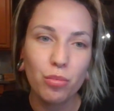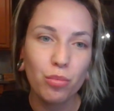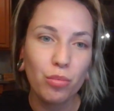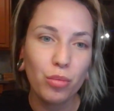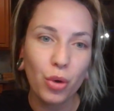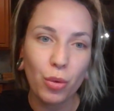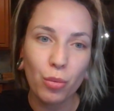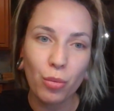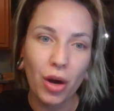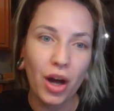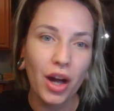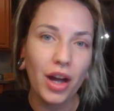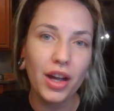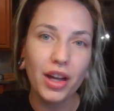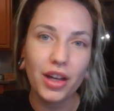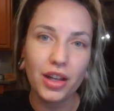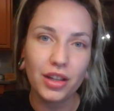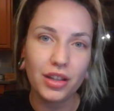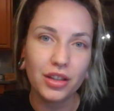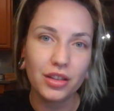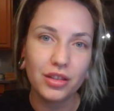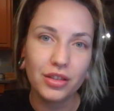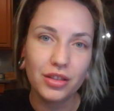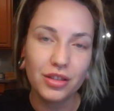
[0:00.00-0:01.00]
But
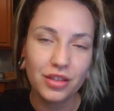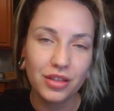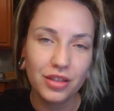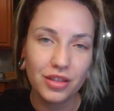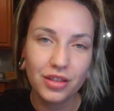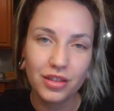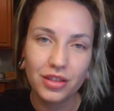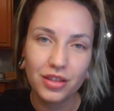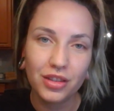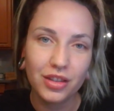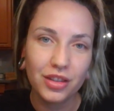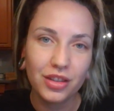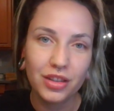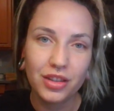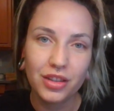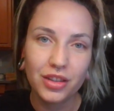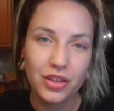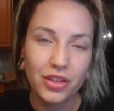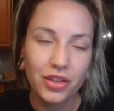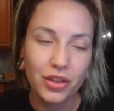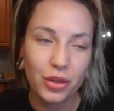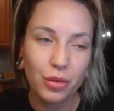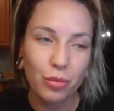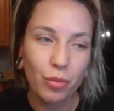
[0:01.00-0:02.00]
why?
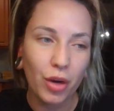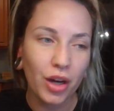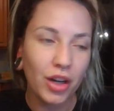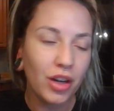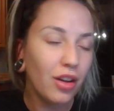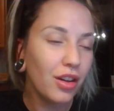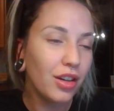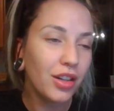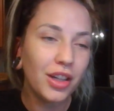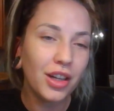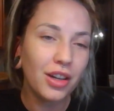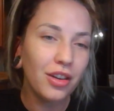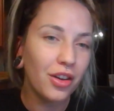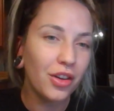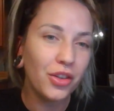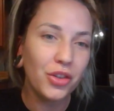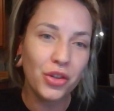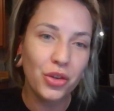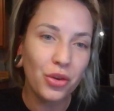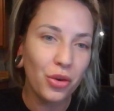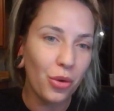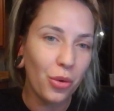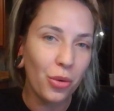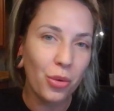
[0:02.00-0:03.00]
Why not get on your